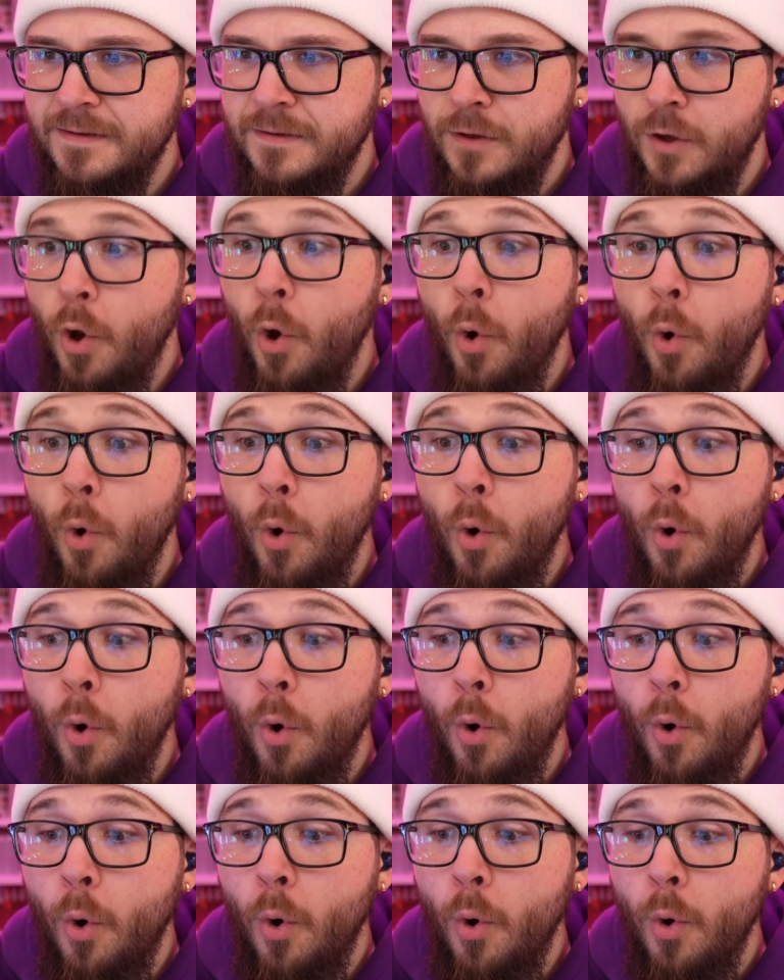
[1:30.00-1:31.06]

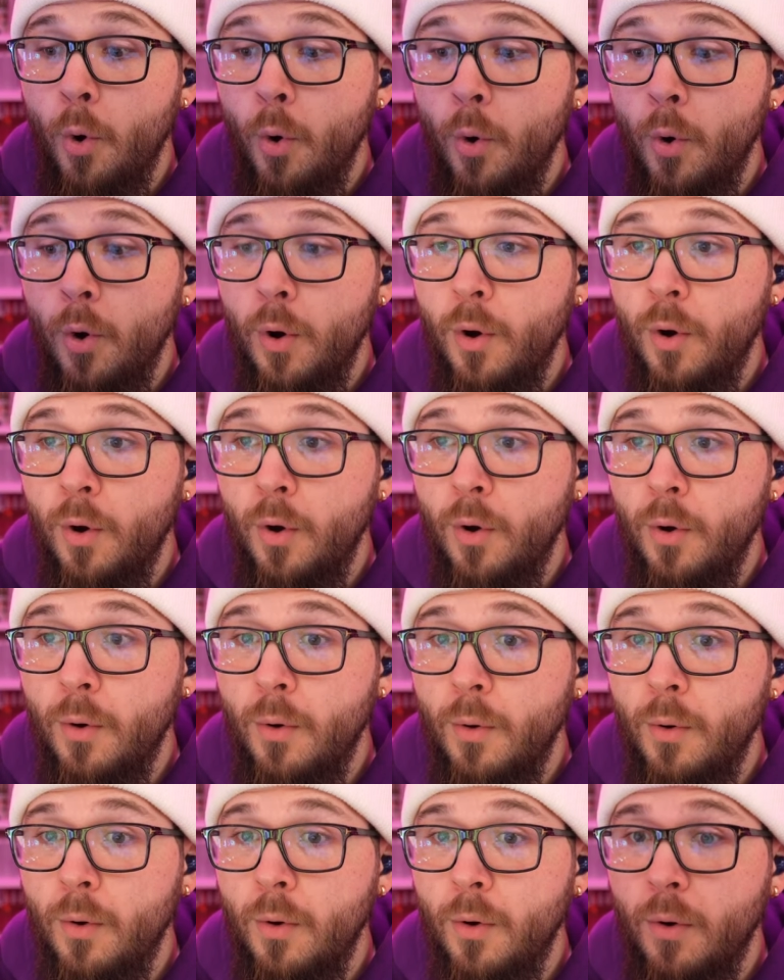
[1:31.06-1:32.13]

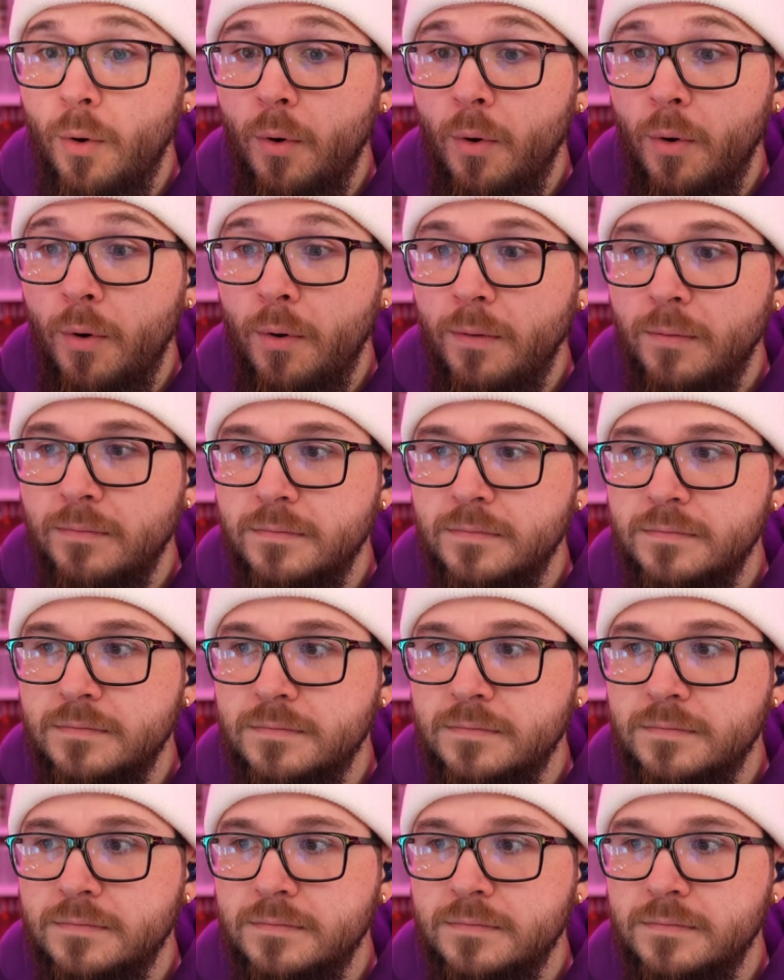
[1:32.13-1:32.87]
No one is speaking in this clip.